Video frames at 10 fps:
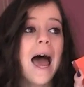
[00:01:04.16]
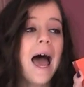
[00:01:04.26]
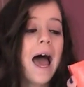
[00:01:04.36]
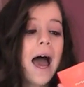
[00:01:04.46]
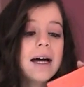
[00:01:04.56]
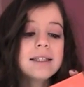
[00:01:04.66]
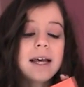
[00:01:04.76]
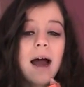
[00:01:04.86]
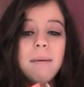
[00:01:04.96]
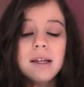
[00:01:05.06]
and
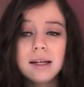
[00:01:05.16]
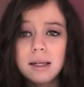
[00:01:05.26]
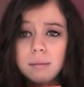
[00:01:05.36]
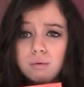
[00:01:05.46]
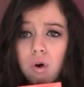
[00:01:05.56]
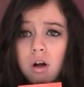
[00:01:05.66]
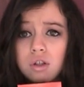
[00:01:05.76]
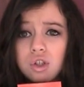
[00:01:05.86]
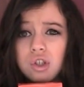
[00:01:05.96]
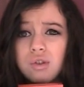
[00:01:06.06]
I've been needing
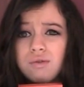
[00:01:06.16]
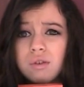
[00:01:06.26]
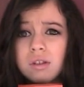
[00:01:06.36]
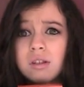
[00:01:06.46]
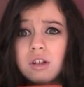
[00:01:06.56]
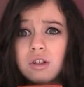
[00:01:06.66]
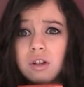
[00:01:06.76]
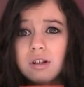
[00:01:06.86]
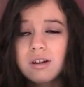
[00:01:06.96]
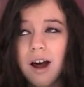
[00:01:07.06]
bronzer for such a
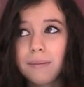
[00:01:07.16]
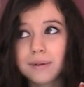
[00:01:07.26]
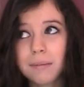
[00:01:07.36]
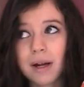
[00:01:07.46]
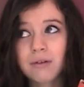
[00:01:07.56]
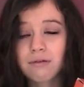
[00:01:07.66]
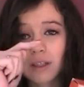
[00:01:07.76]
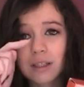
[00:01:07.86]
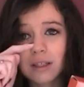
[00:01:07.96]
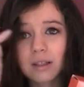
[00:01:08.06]
long time. In my
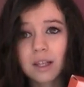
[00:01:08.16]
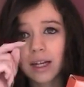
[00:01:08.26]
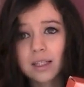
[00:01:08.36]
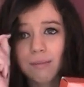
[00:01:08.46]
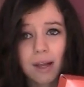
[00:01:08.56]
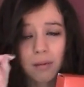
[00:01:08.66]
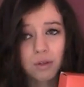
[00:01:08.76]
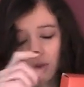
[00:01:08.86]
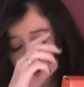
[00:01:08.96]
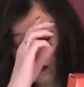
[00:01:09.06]
recent latest makeup
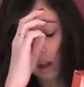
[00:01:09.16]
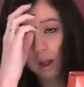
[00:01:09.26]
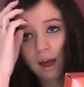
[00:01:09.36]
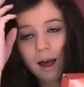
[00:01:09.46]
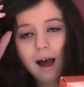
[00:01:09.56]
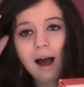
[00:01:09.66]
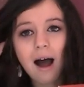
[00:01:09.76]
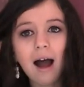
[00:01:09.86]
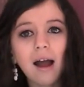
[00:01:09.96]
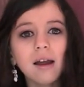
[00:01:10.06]
tutorial,
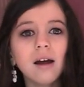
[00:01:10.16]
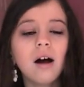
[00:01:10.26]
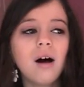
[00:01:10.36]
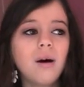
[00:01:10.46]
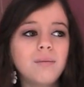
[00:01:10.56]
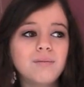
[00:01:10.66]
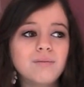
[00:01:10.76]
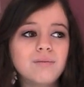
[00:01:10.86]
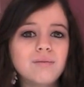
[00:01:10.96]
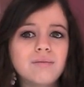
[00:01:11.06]
I um,
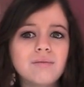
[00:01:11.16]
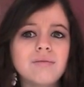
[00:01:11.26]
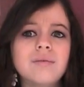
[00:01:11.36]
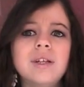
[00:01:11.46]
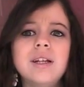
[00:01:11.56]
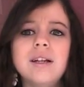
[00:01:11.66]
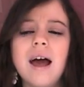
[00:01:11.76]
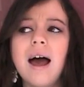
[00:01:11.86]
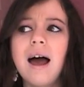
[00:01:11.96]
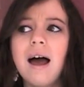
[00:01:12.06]
didn't
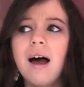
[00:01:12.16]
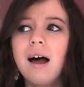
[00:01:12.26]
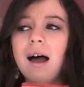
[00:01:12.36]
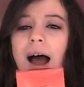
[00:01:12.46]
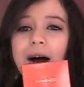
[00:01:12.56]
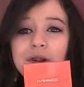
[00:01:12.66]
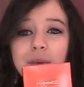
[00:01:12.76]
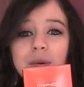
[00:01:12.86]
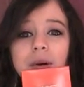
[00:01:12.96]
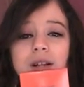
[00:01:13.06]
have any
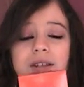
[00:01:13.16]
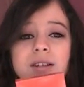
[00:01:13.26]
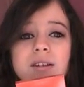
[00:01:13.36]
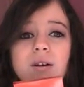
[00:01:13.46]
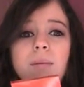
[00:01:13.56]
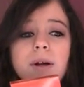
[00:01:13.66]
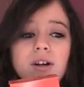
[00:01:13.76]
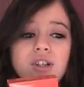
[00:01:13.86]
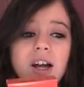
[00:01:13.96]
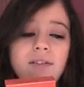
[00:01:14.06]
more bronzer. I said, oh my
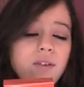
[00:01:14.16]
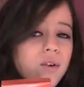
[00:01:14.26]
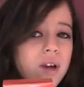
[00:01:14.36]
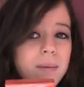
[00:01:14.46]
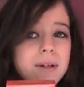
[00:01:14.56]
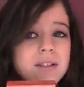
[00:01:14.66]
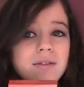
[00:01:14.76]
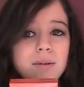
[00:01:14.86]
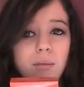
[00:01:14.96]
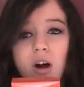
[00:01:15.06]
gosh, I have to go get myself
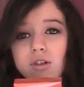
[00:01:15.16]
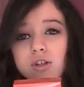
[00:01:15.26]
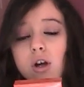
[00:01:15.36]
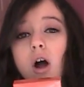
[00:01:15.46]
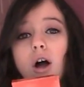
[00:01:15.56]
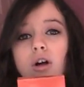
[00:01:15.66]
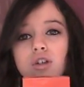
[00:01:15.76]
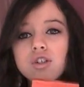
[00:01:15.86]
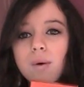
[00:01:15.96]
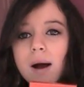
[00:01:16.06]
some bronzer.
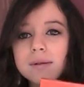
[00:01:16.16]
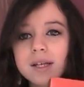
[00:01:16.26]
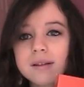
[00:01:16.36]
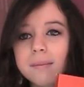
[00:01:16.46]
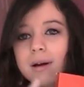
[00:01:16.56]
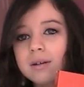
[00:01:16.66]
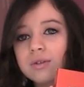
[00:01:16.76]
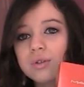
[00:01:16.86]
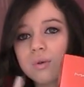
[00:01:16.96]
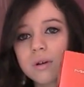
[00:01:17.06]
So I was at the MAC
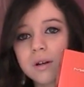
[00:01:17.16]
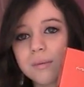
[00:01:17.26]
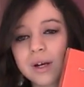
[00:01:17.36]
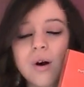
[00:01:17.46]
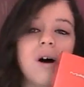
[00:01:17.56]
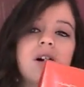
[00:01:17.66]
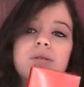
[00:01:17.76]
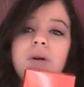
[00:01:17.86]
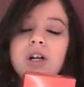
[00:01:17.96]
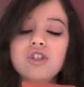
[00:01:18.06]
store and I'm like, oh,
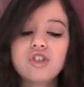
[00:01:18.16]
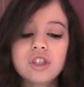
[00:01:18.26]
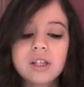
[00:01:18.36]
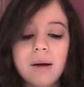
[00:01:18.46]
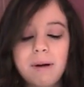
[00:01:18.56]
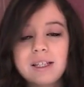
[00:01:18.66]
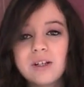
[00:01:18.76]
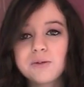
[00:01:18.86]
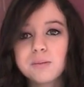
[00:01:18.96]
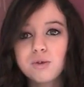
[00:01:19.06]
might as well just get
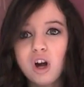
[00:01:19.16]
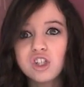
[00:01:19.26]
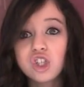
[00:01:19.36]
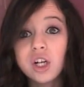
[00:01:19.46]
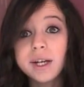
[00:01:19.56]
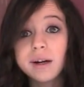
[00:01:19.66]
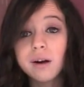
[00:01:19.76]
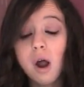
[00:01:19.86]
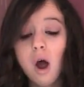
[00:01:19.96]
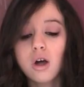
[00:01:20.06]
myself some bronzer
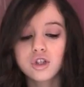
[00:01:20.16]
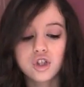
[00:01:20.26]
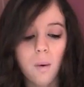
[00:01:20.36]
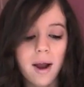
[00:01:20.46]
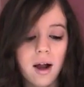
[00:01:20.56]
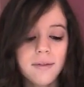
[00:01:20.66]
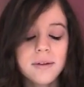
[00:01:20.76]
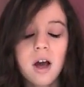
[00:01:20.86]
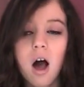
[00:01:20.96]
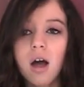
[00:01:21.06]
here. So I got the
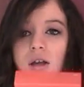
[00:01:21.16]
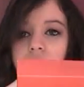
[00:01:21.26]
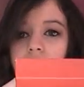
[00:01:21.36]
cut in the